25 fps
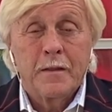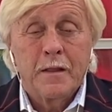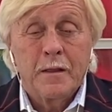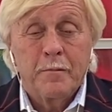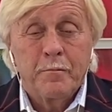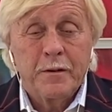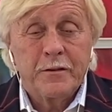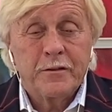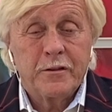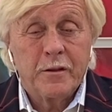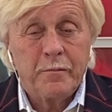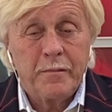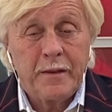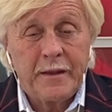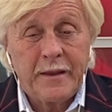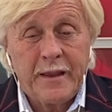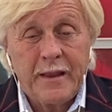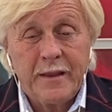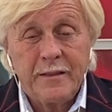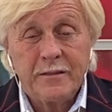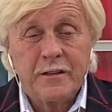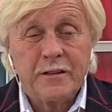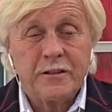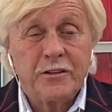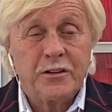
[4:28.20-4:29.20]
but to
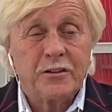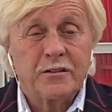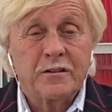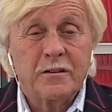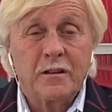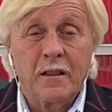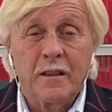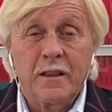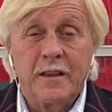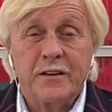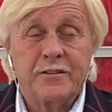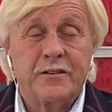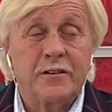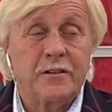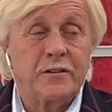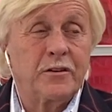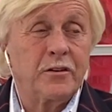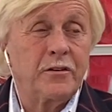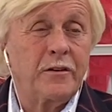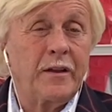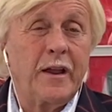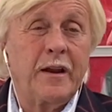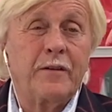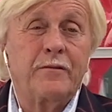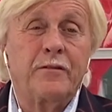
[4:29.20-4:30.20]
begin to just listen to
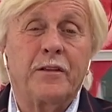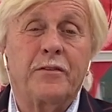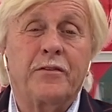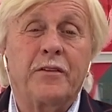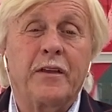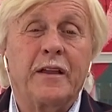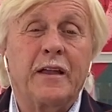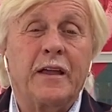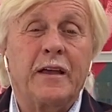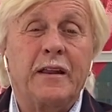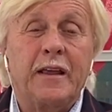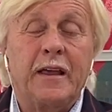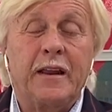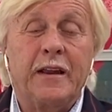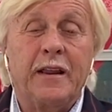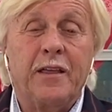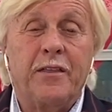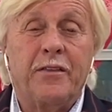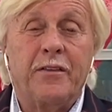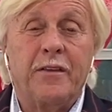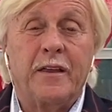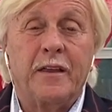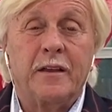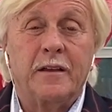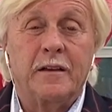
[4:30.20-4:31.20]
everything and
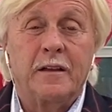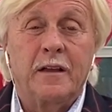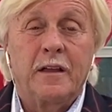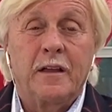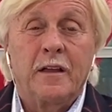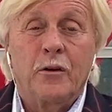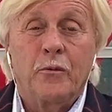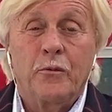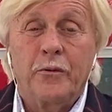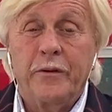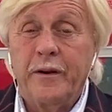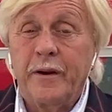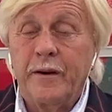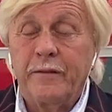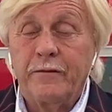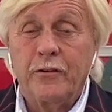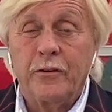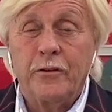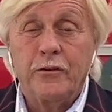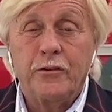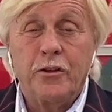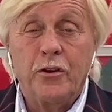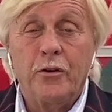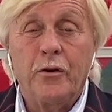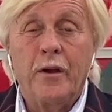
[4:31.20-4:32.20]
anything whenever
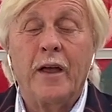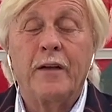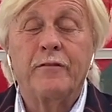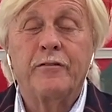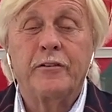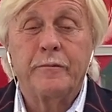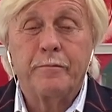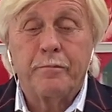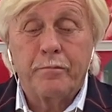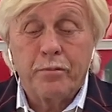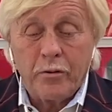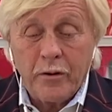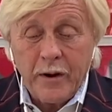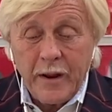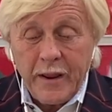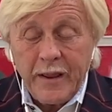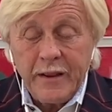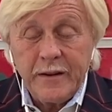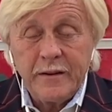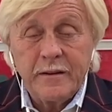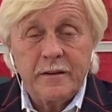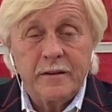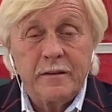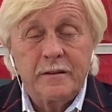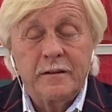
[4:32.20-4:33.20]
you haven't prayed,
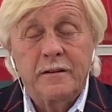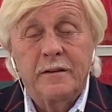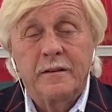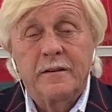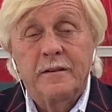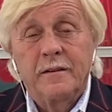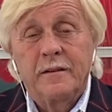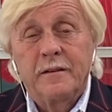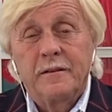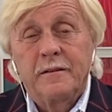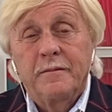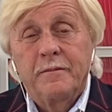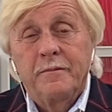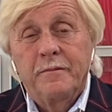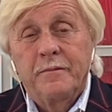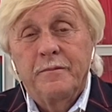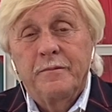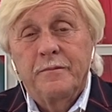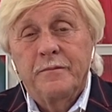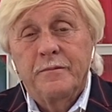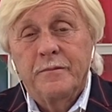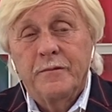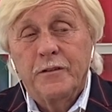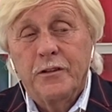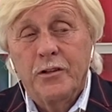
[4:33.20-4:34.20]

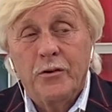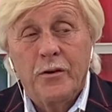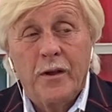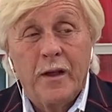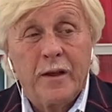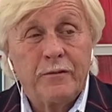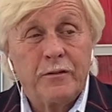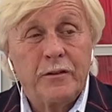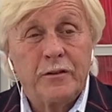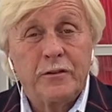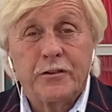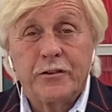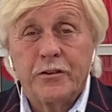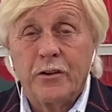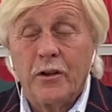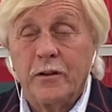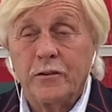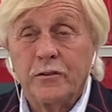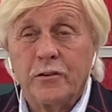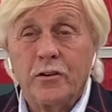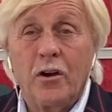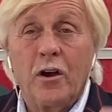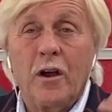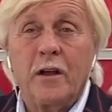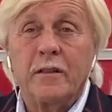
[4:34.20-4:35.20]
you haven't sought
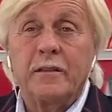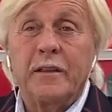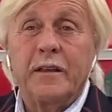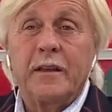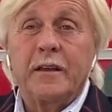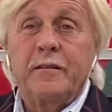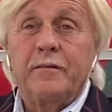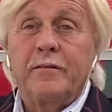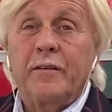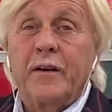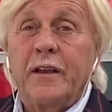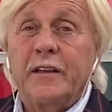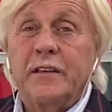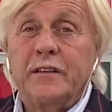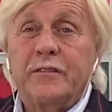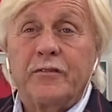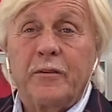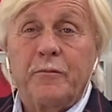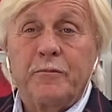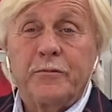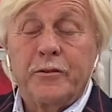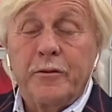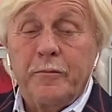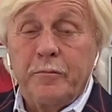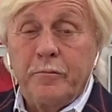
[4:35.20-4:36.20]
godly advice from
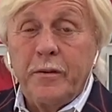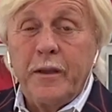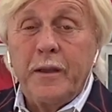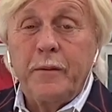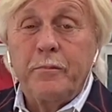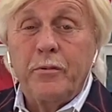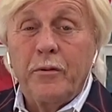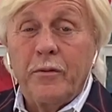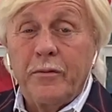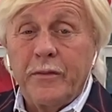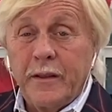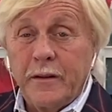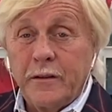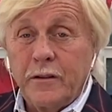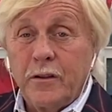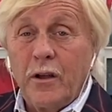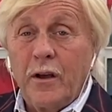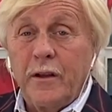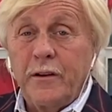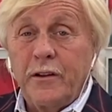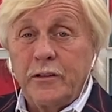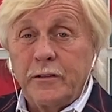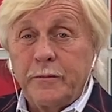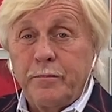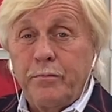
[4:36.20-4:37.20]
some people that
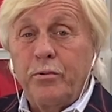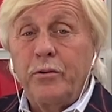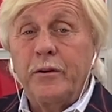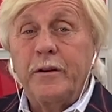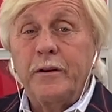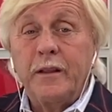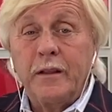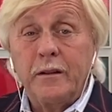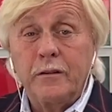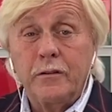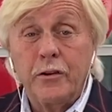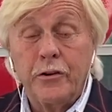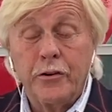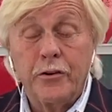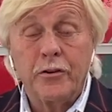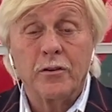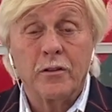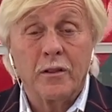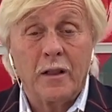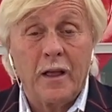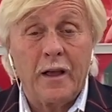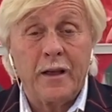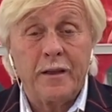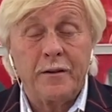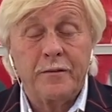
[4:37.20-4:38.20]
God has put into your
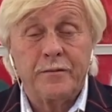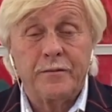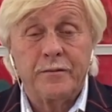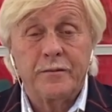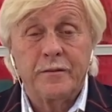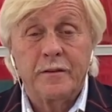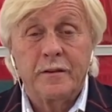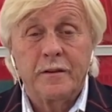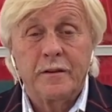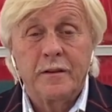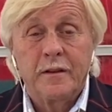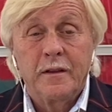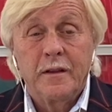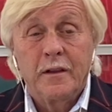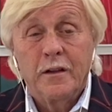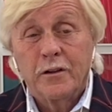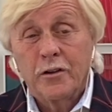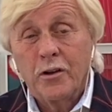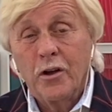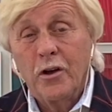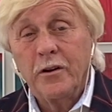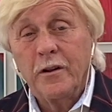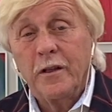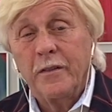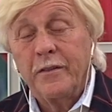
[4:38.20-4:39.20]
life,
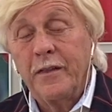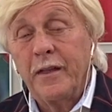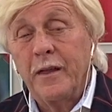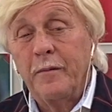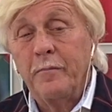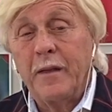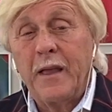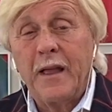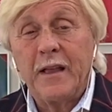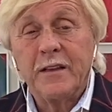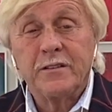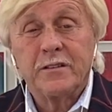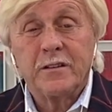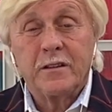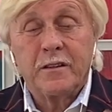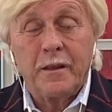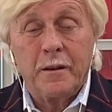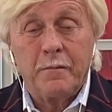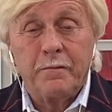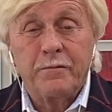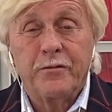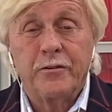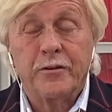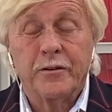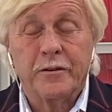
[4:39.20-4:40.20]
go to them, ask them
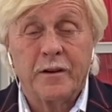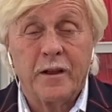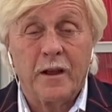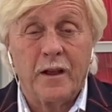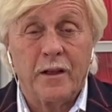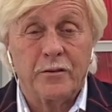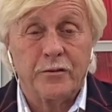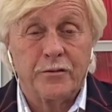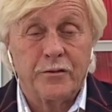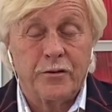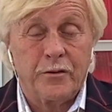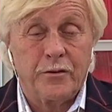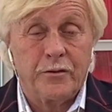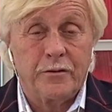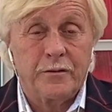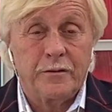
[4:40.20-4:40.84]
for counsel.